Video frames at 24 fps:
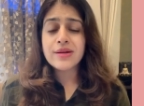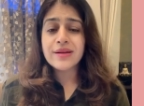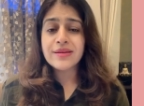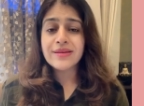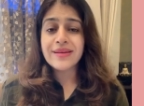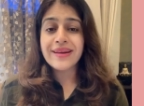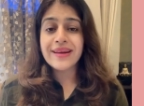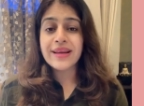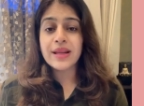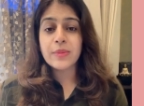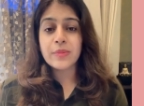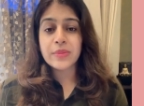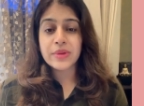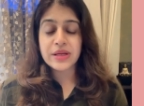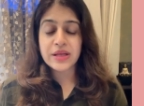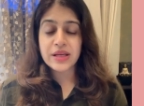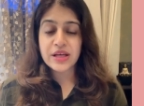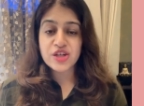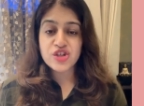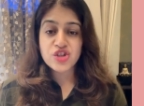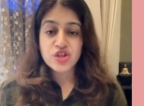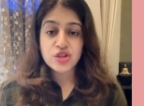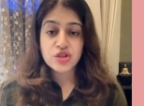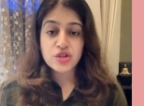are the
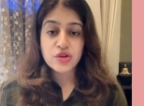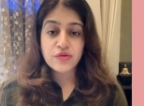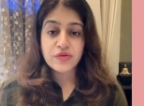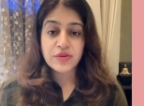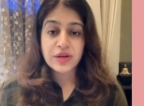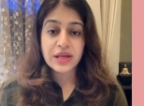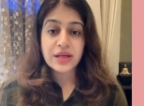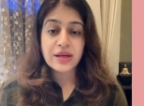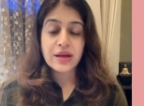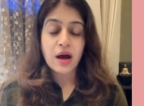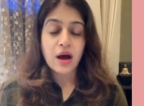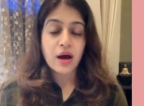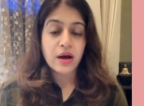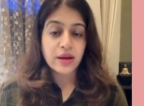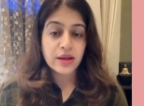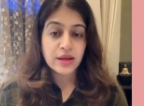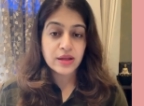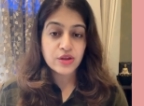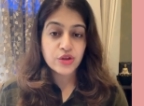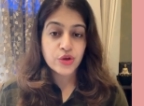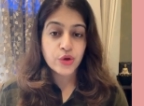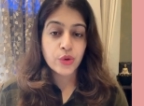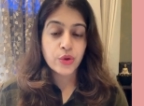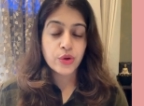limitations of T R
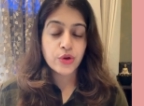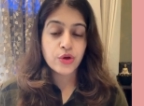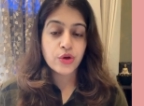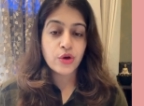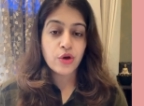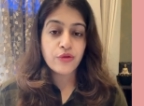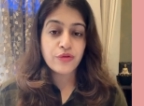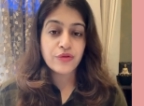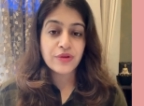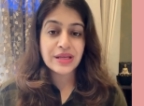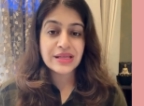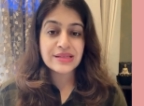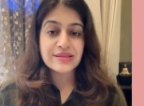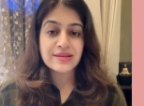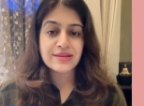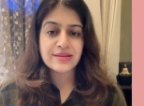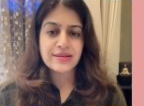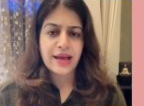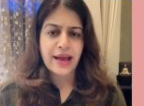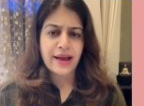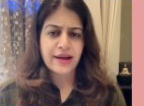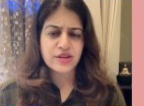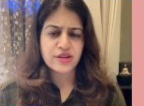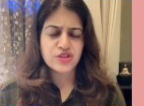A, theory of
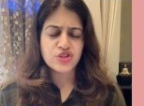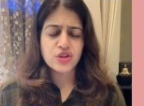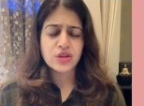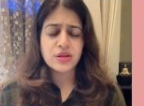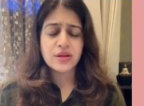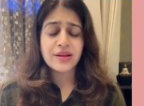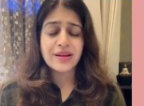reasoned action?